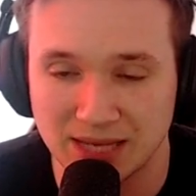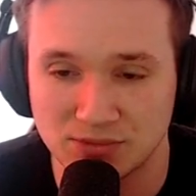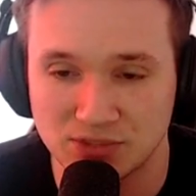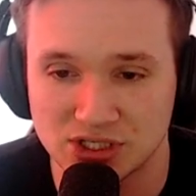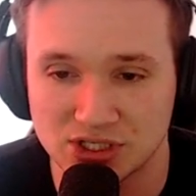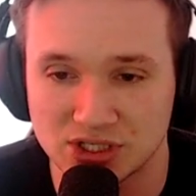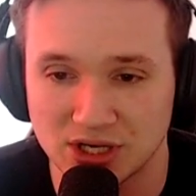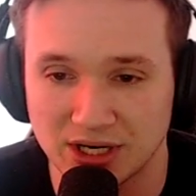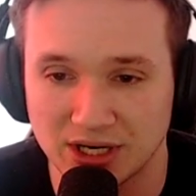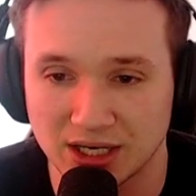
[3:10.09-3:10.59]

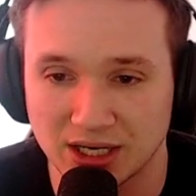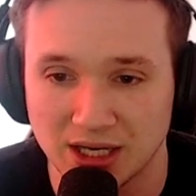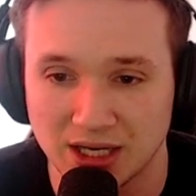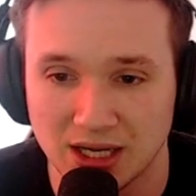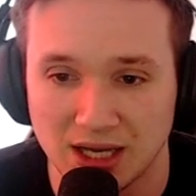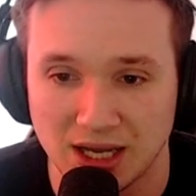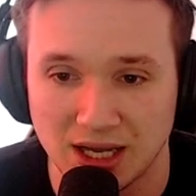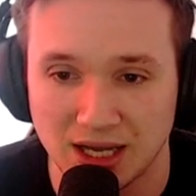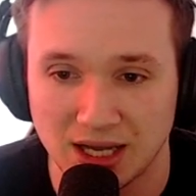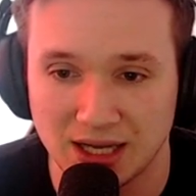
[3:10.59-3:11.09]
she's gonna
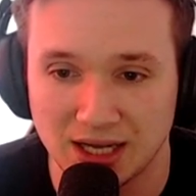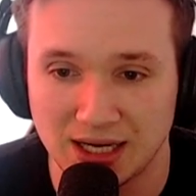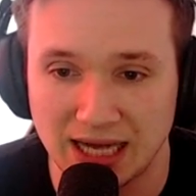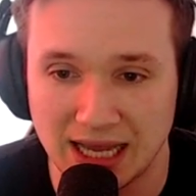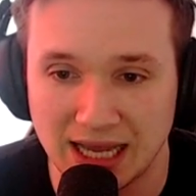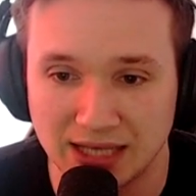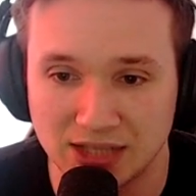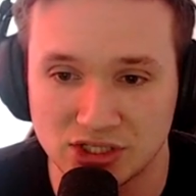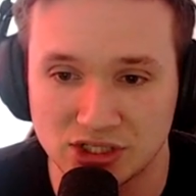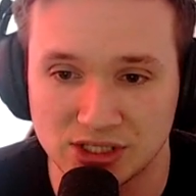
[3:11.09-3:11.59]

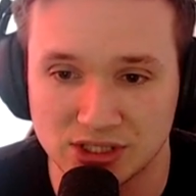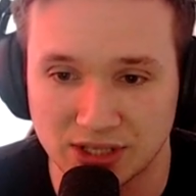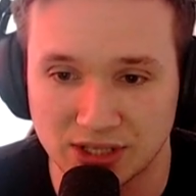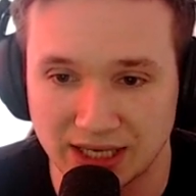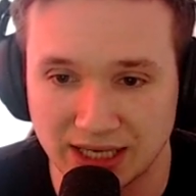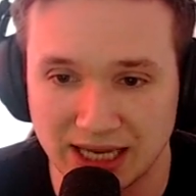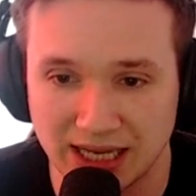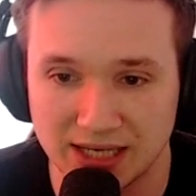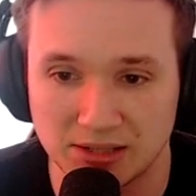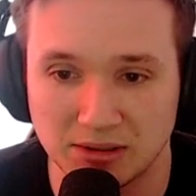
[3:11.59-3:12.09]

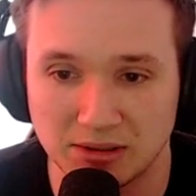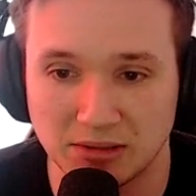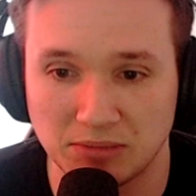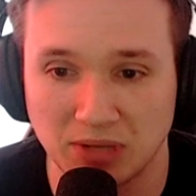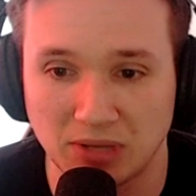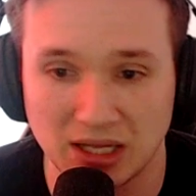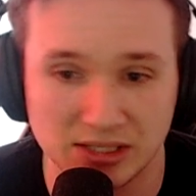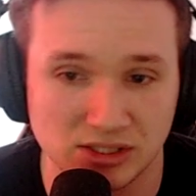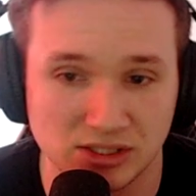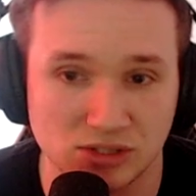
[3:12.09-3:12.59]
get a
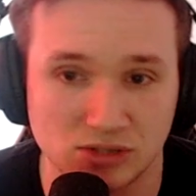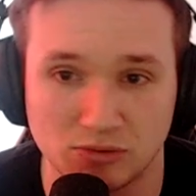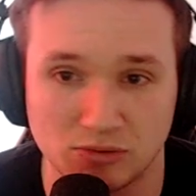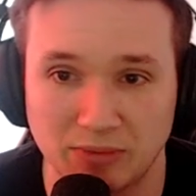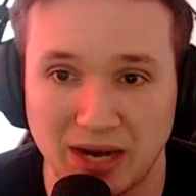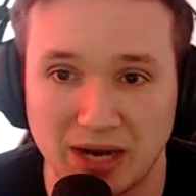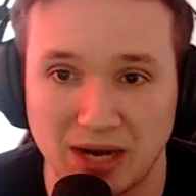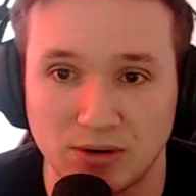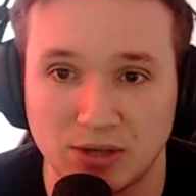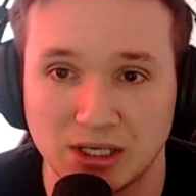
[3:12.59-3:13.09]
+2
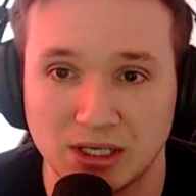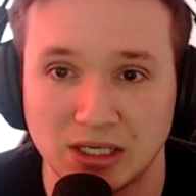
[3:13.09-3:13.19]
power.